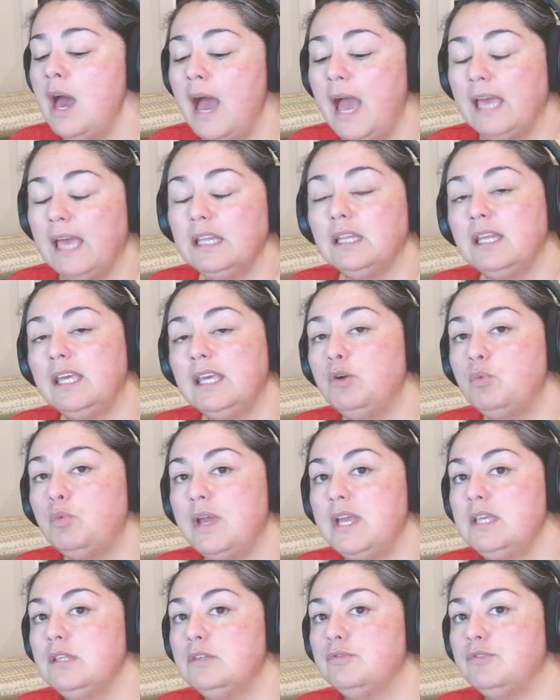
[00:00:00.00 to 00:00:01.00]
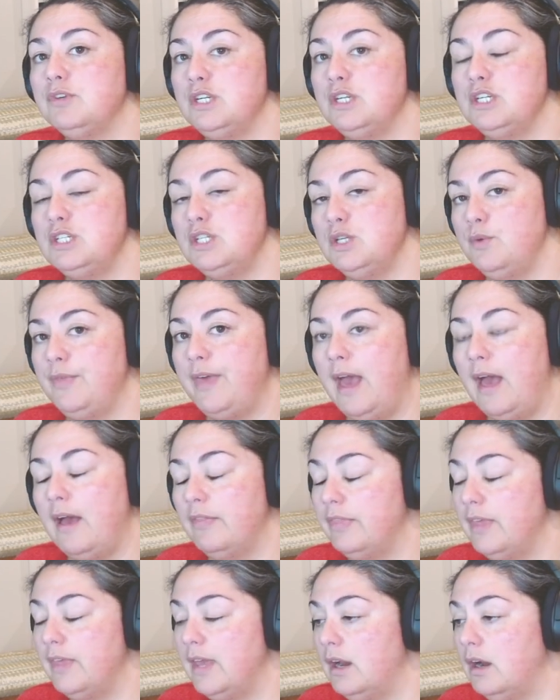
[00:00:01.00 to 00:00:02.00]
A link ways for you to do that
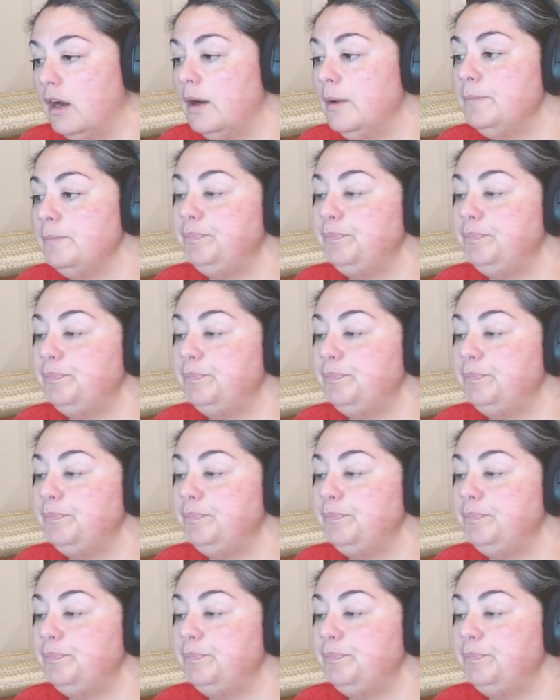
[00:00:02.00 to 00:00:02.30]
there.